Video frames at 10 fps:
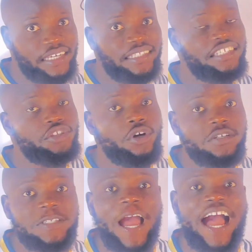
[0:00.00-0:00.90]
They
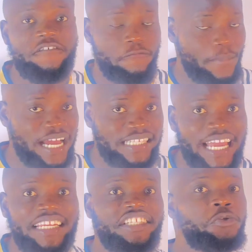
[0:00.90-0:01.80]
don't have mass
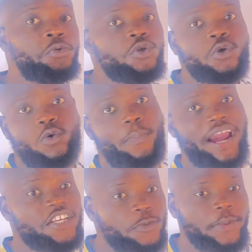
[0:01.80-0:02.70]
and they do not
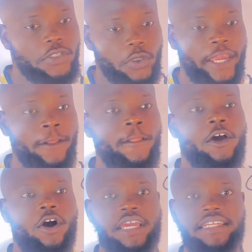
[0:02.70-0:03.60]
occupy space. Okay,
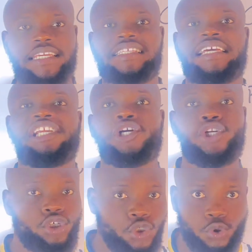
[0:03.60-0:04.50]
this is an
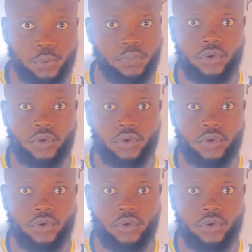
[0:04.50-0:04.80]
enclosed room.